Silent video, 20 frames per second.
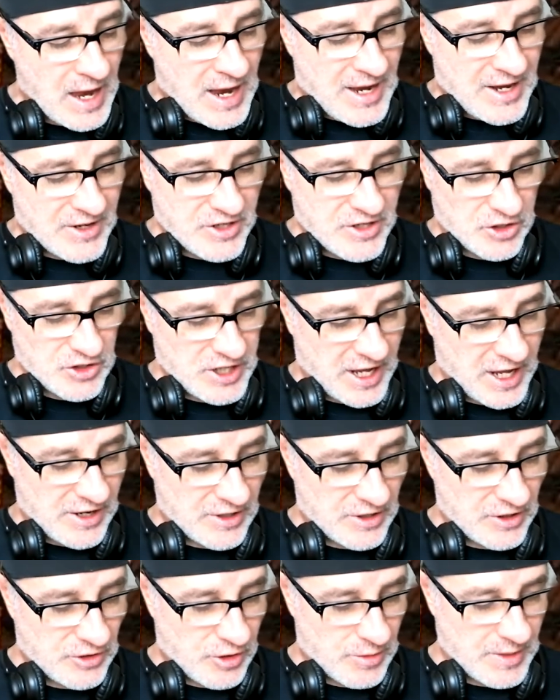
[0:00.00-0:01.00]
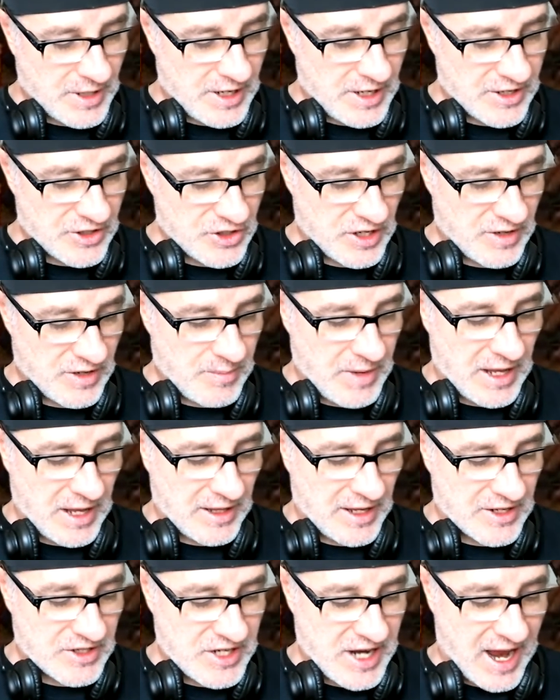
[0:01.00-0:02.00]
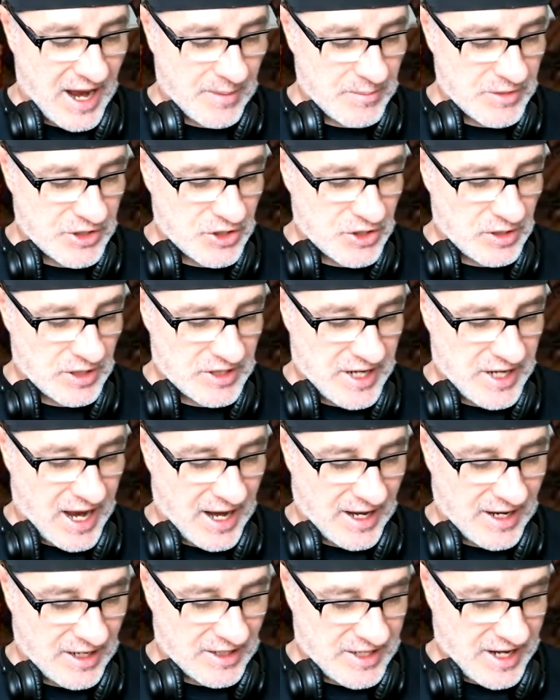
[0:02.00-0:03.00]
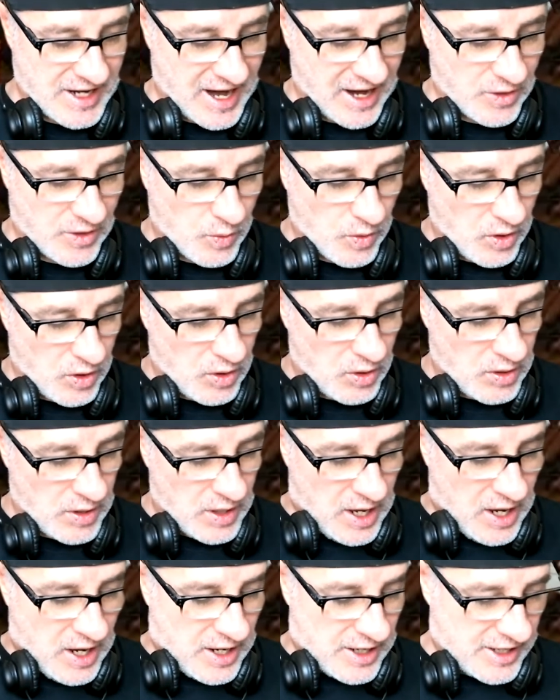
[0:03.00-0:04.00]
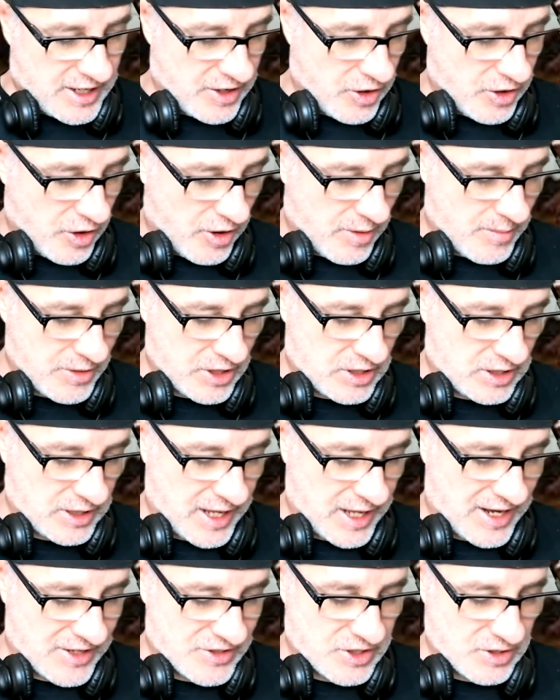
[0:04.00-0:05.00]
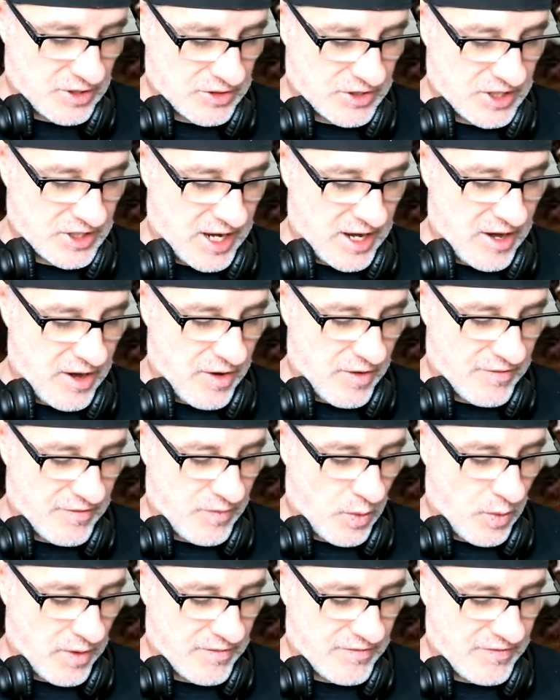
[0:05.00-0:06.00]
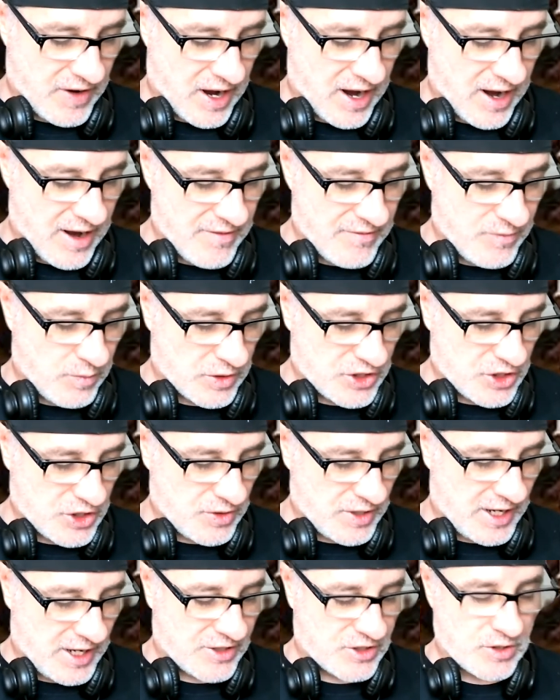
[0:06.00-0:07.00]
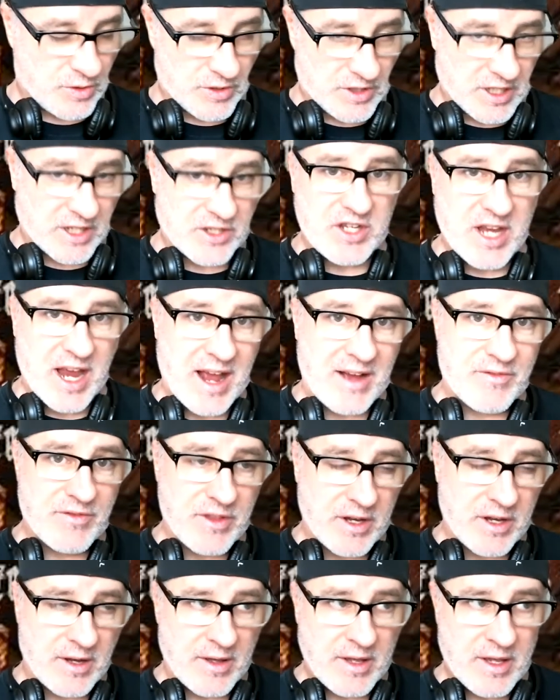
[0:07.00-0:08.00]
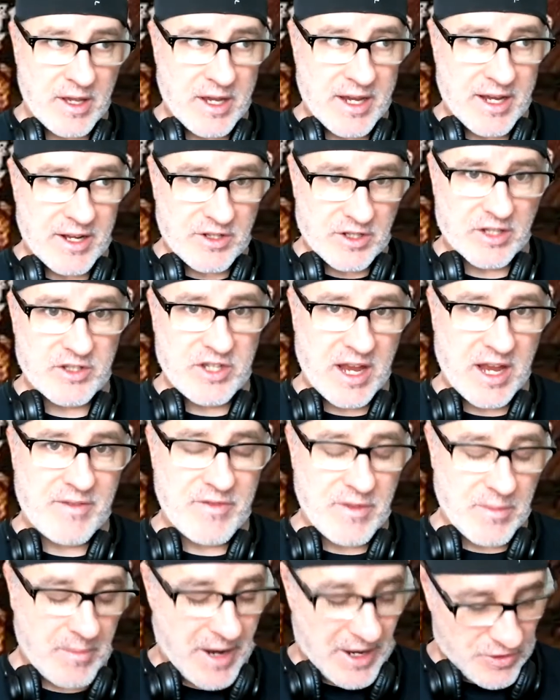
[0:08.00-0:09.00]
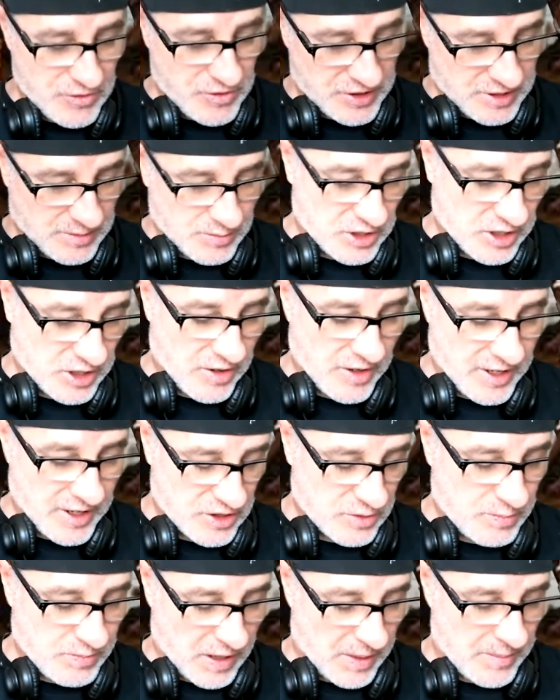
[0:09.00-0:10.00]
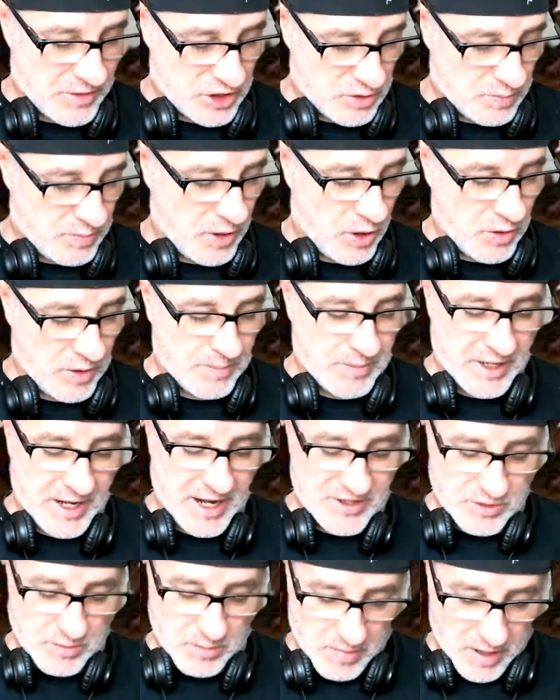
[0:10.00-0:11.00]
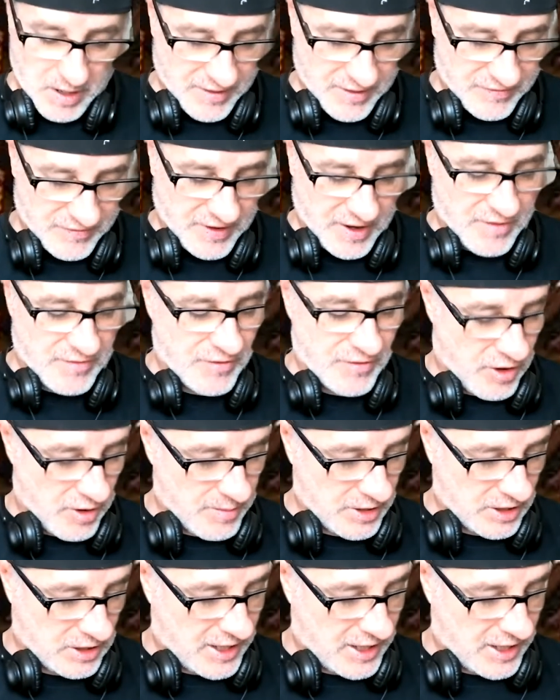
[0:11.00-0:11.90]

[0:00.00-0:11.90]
It tells you how to determine initiative: melee attack, missile attack, attack roll. Again, armor class, it'll say here 4 or 5, what you need. So it does have the matrix. I'm sorry, I misspoke, but it has a modifier for armor